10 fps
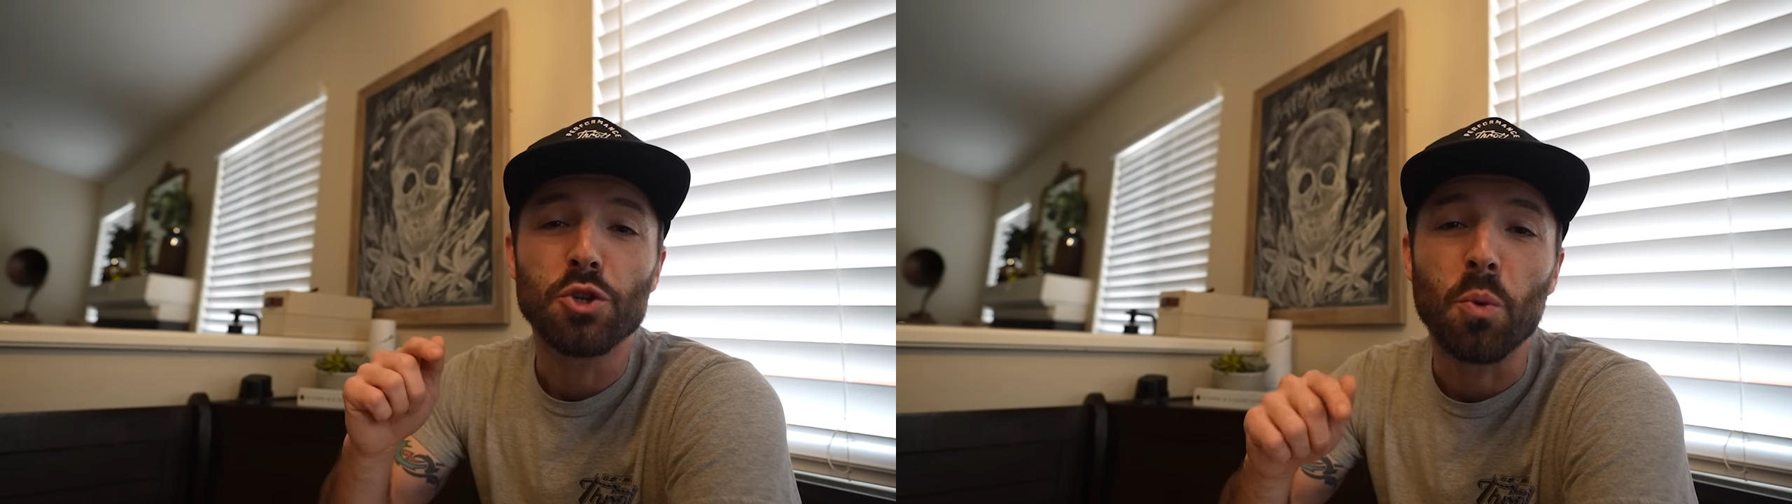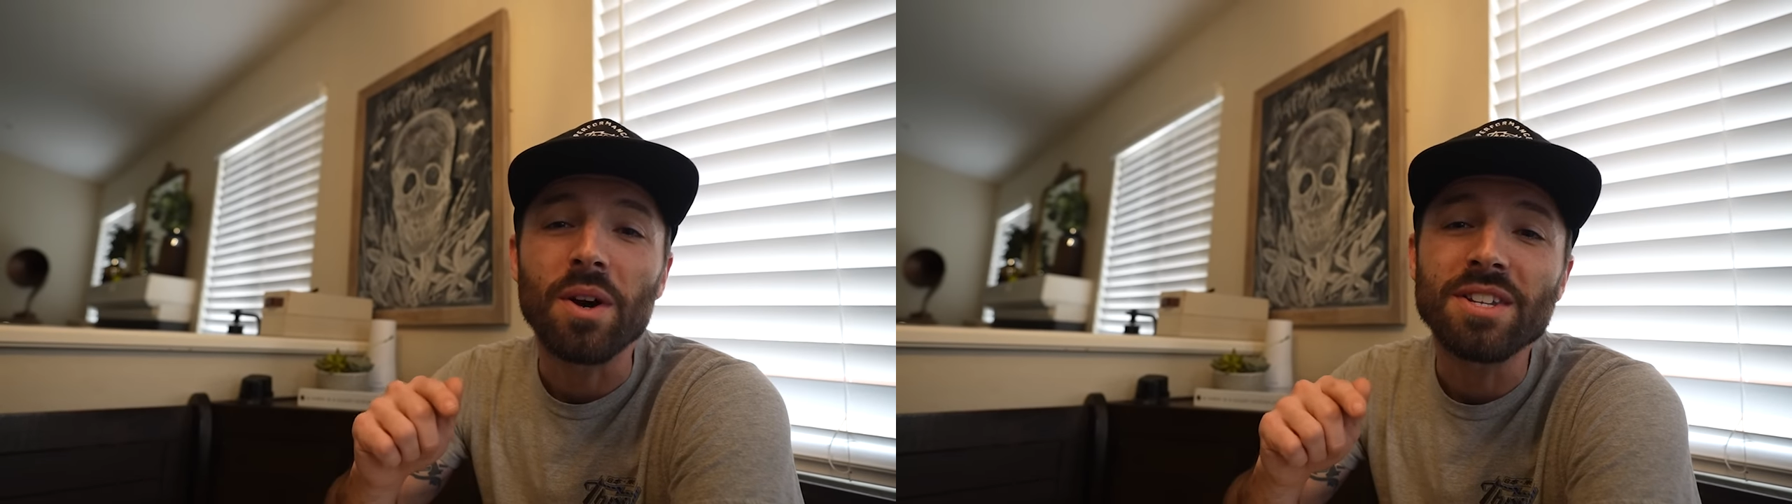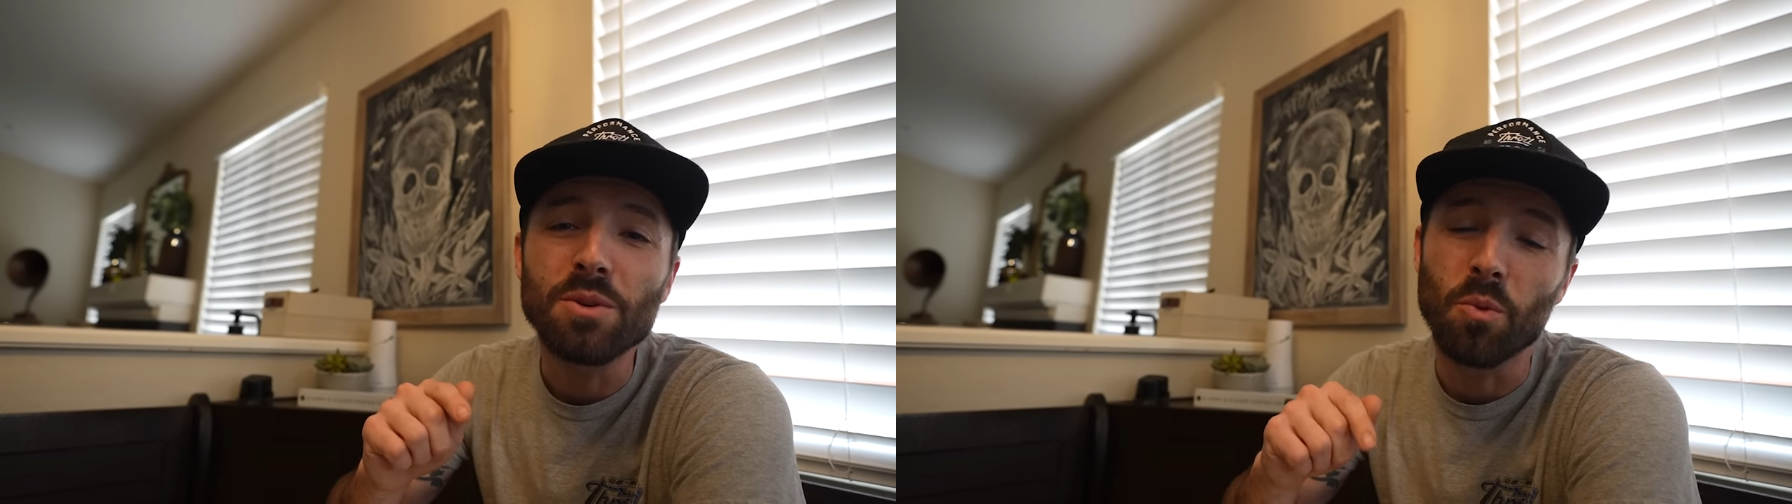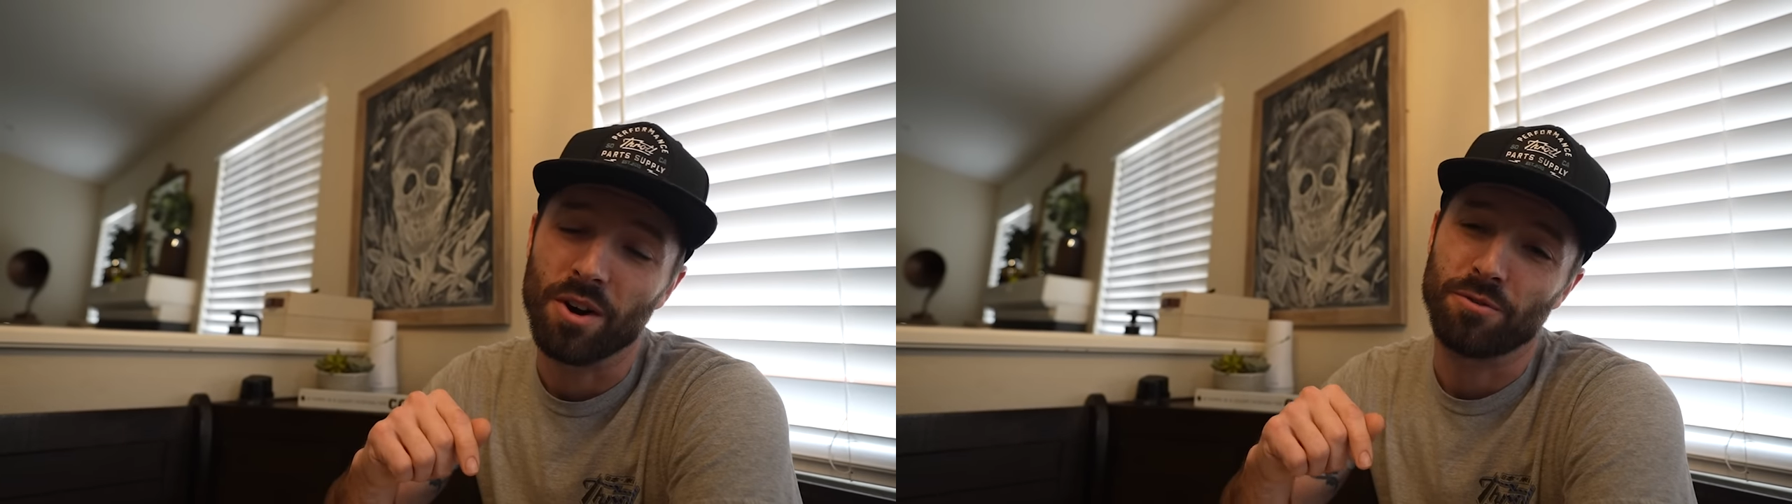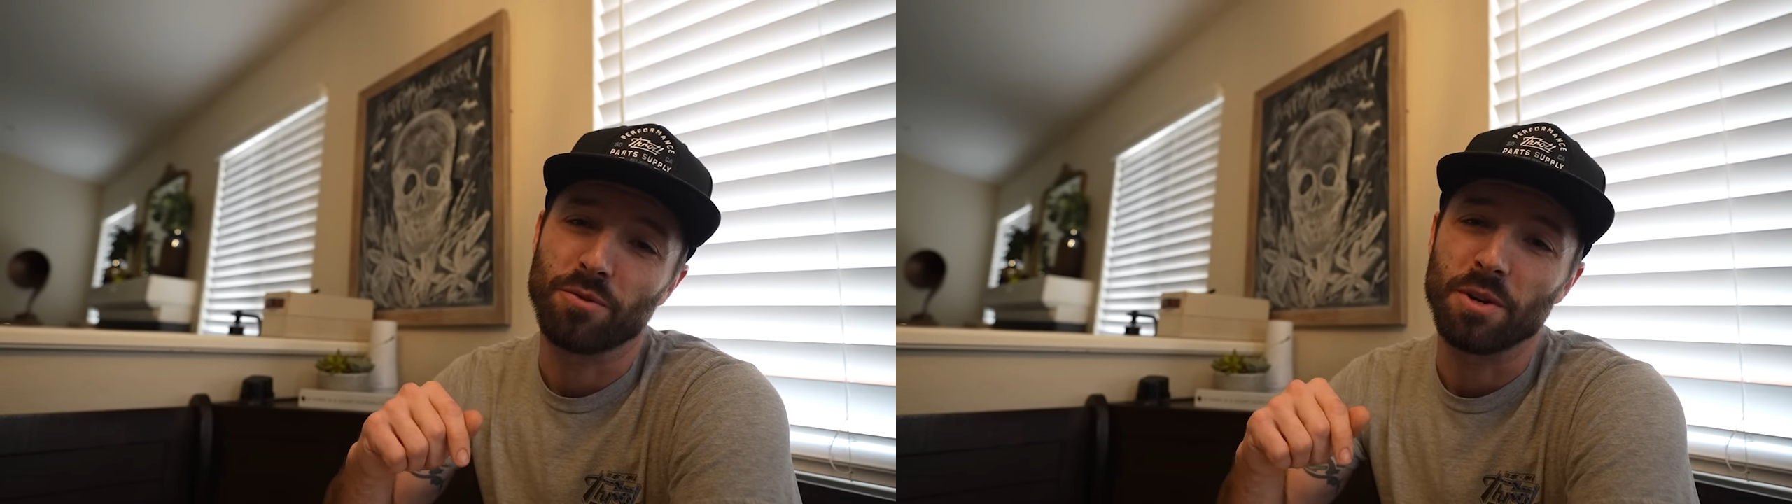
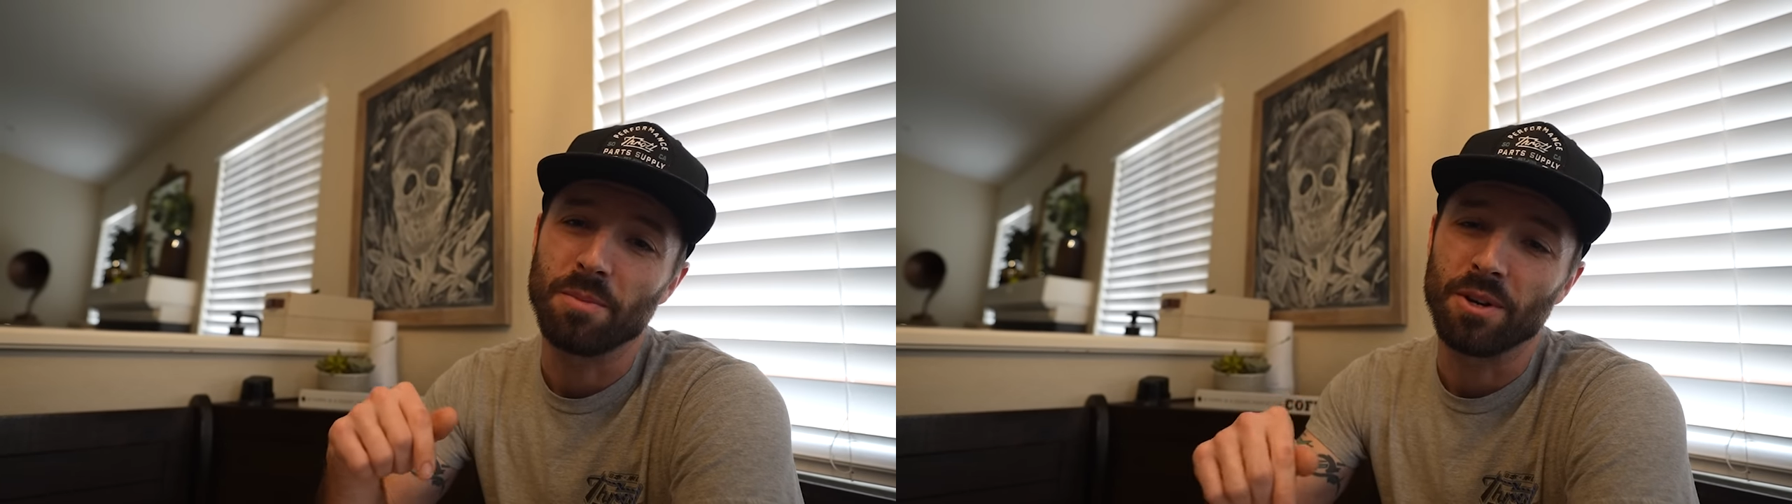21 free